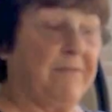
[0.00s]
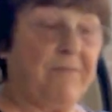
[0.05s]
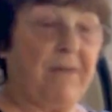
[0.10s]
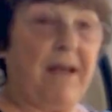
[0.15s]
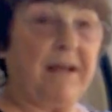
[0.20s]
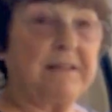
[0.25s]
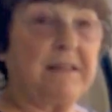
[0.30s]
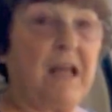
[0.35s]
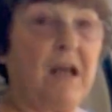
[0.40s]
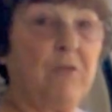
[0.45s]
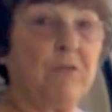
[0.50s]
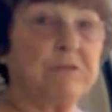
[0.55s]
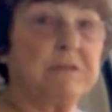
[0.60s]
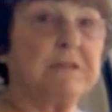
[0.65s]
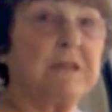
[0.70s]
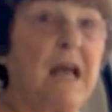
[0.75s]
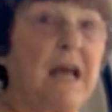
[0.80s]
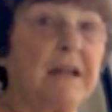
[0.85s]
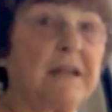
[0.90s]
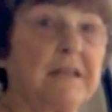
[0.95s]
In fact, I
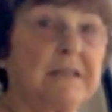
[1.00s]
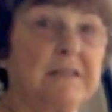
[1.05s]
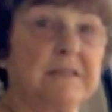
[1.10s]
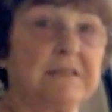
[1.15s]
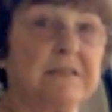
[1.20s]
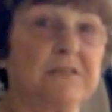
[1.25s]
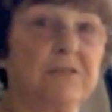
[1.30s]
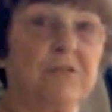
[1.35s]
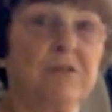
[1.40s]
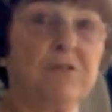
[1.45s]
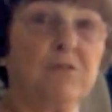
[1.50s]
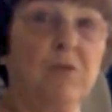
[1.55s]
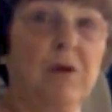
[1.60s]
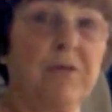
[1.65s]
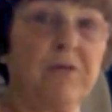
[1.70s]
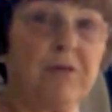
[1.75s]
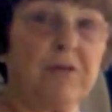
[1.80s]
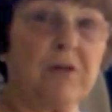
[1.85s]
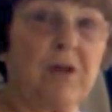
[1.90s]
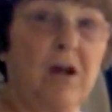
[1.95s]
was kind of
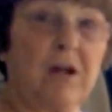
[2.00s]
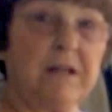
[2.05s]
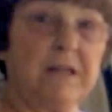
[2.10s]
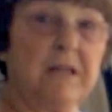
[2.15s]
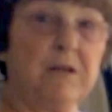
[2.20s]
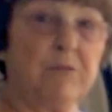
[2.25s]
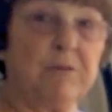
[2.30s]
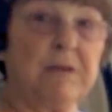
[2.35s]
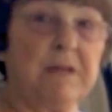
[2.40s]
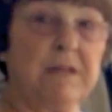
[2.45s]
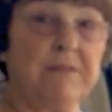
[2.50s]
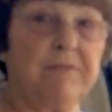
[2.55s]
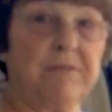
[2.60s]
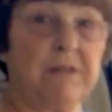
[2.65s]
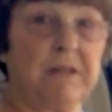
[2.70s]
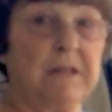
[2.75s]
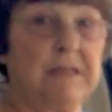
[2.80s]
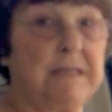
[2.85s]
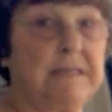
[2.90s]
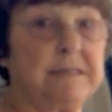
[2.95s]
concerned whether or not he would
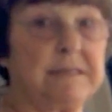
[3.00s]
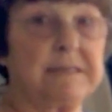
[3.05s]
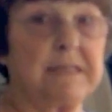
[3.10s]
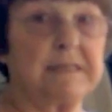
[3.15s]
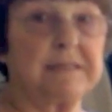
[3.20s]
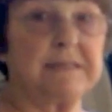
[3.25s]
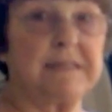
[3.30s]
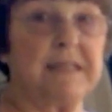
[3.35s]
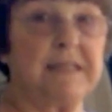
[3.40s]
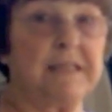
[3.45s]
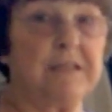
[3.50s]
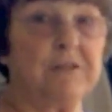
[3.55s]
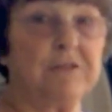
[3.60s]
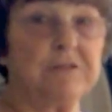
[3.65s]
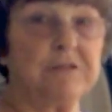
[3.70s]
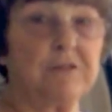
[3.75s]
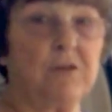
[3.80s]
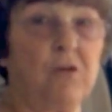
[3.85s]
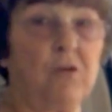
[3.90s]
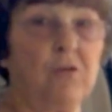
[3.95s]
even, he's 16
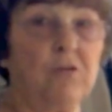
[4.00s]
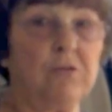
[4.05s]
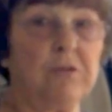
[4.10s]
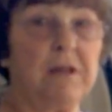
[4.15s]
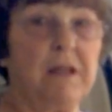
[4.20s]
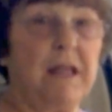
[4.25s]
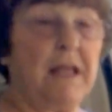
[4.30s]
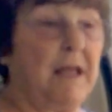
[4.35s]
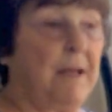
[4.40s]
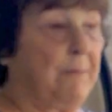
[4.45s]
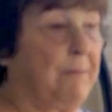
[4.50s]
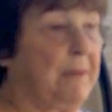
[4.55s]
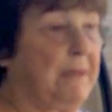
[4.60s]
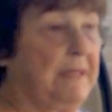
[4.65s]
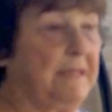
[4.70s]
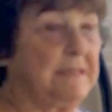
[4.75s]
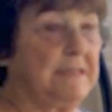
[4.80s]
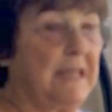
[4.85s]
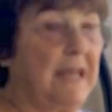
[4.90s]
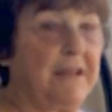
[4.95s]
years old,
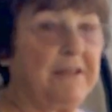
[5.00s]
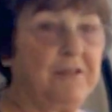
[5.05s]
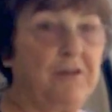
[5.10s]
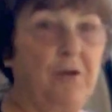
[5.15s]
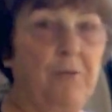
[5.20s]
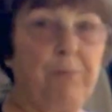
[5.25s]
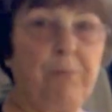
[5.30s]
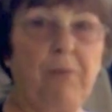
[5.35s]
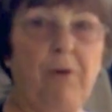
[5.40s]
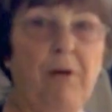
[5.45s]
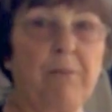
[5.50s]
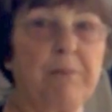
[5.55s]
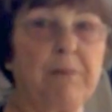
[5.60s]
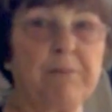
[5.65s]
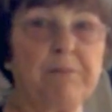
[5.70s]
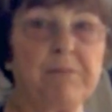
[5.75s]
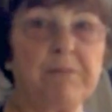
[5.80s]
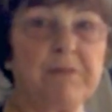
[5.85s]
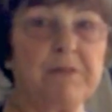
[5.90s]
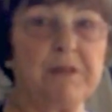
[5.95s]
but he's had no
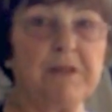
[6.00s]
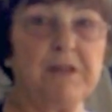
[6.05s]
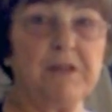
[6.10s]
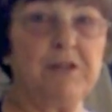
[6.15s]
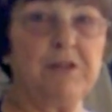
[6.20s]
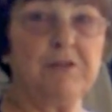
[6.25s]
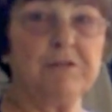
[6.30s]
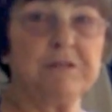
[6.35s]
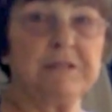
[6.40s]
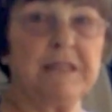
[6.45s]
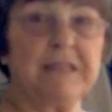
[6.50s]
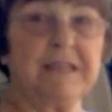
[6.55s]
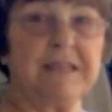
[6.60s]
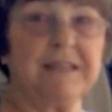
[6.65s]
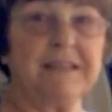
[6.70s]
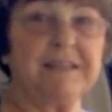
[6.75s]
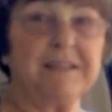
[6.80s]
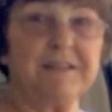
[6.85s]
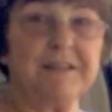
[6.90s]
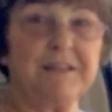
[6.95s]
problem
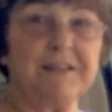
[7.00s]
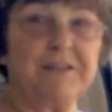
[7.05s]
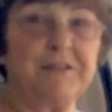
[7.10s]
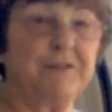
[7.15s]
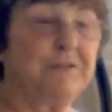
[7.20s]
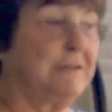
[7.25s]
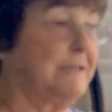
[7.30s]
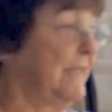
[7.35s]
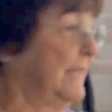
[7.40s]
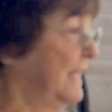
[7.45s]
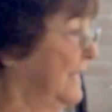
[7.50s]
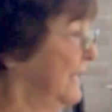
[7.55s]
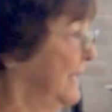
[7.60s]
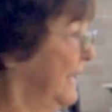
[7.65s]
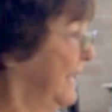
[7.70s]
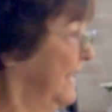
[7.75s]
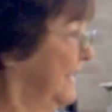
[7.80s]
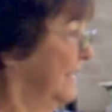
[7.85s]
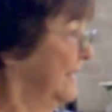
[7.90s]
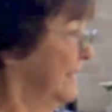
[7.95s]
using it,
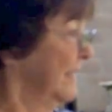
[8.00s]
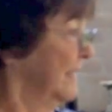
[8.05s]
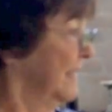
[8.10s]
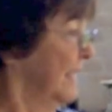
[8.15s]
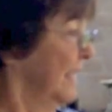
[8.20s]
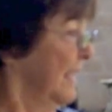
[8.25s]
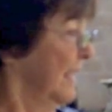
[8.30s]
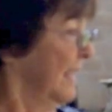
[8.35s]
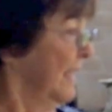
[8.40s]
and